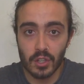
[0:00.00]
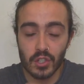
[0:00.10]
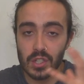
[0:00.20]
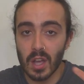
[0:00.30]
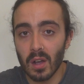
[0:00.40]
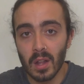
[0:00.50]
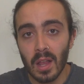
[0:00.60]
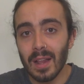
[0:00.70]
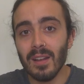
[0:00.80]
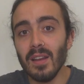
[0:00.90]
Just start
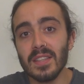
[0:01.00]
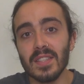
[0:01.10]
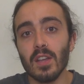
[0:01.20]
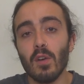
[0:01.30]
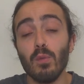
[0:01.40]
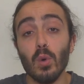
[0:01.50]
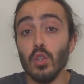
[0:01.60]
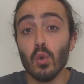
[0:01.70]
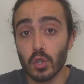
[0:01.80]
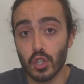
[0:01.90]
listing off what
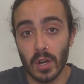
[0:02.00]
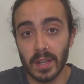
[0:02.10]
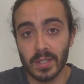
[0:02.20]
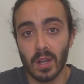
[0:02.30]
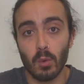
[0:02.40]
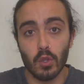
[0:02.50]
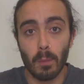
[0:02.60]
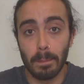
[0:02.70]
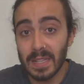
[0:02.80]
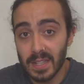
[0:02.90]
your strengths are, what
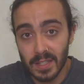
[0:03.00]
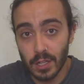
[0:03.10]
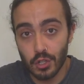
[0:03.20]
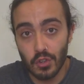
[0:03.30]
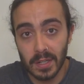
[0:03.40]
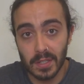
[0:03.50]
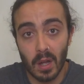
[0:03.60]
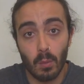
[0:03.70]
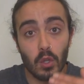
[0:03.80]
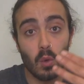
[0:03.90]
your business's strengths
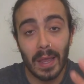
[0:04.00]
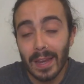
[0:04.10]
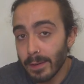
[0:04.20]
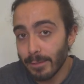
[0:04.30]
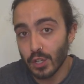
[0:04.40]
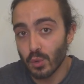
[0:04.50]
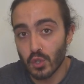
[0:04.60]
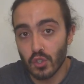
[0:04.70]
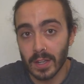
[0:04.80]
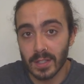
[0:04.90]
are, what your individual
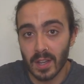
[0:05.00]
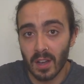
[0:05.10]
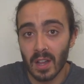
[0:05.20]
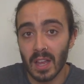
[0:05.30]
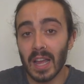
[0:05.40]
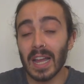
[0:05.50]
strengths are,